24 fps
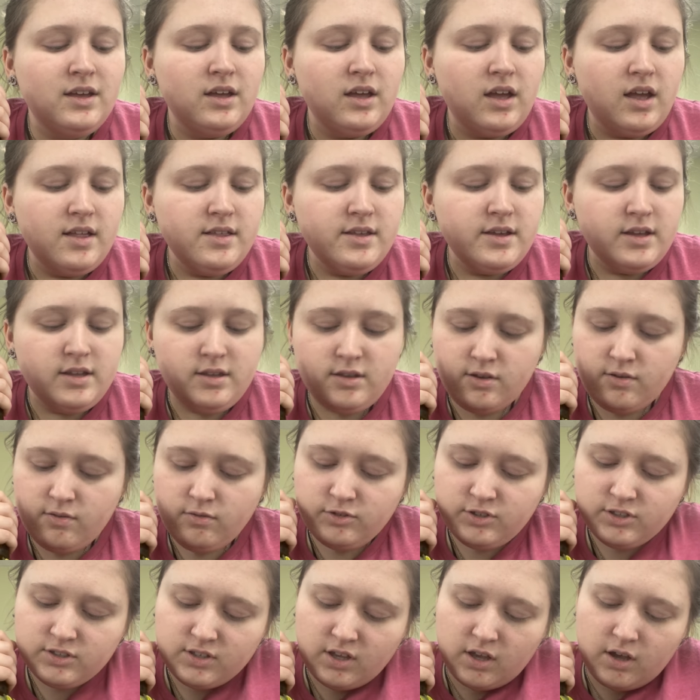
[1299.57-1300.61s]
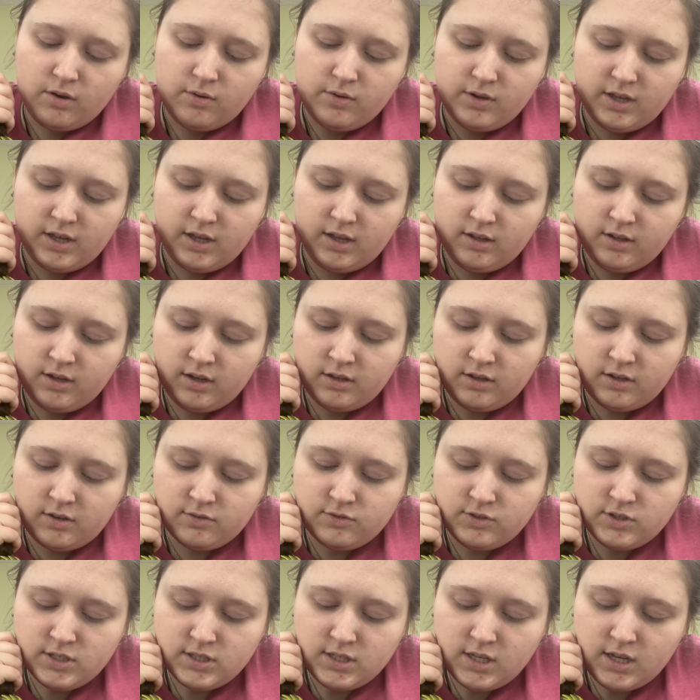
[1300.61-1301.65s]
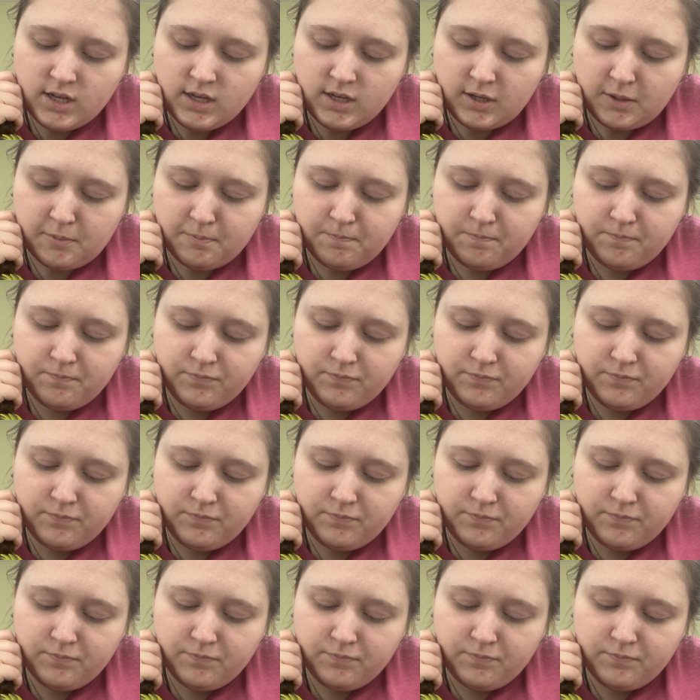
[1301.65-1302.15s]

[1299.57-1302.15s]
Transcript: And then you just go in and you just like,